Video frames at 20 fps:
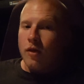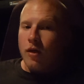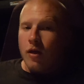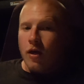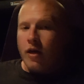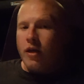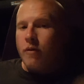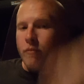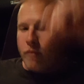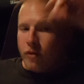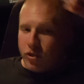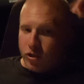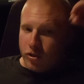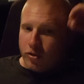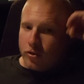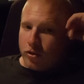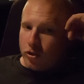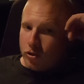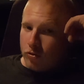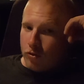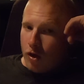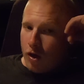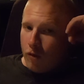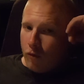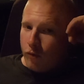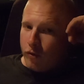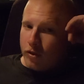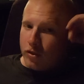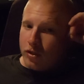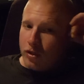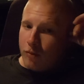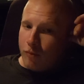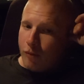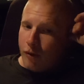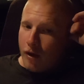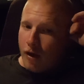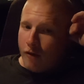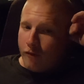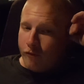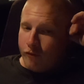an emissions truck with a
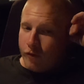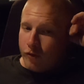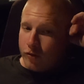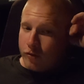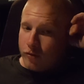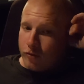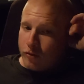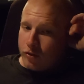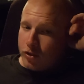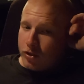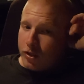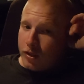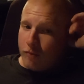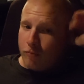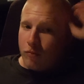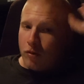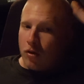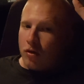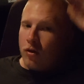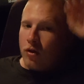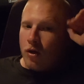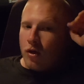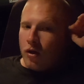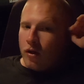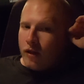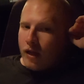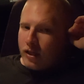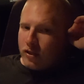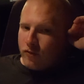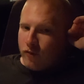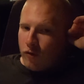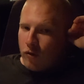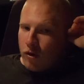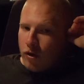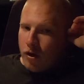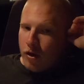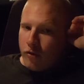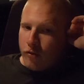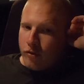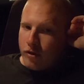DPF filter and shit. But that's for
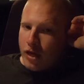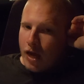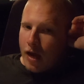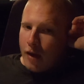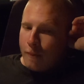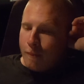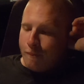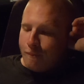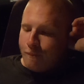another day.